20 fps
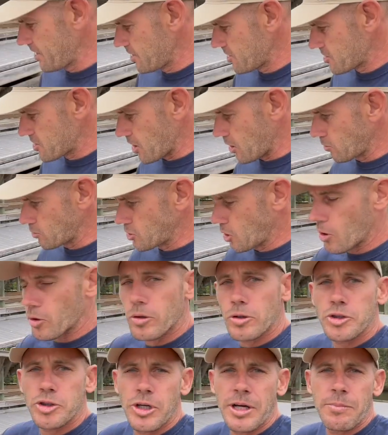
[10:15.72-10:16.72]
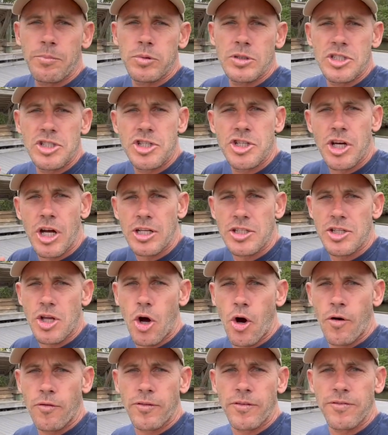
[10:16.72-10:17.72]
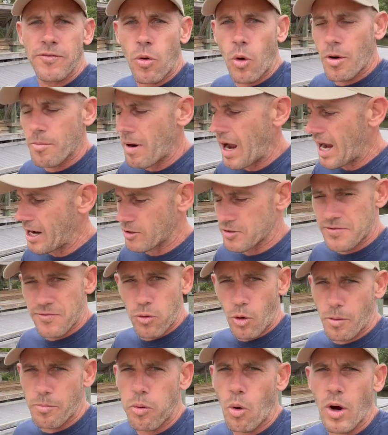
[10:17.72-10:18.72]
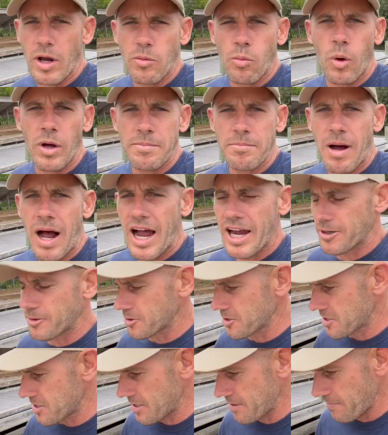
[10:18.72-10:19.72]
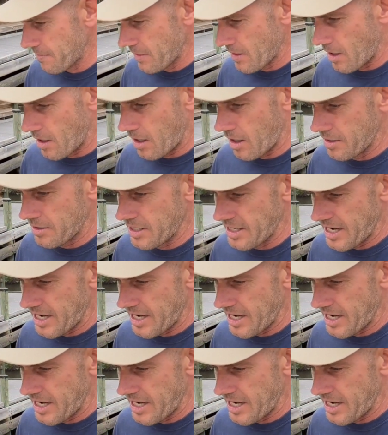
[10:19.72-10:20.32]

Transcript: So total trip was just over 4 miles, 4.1 miles on the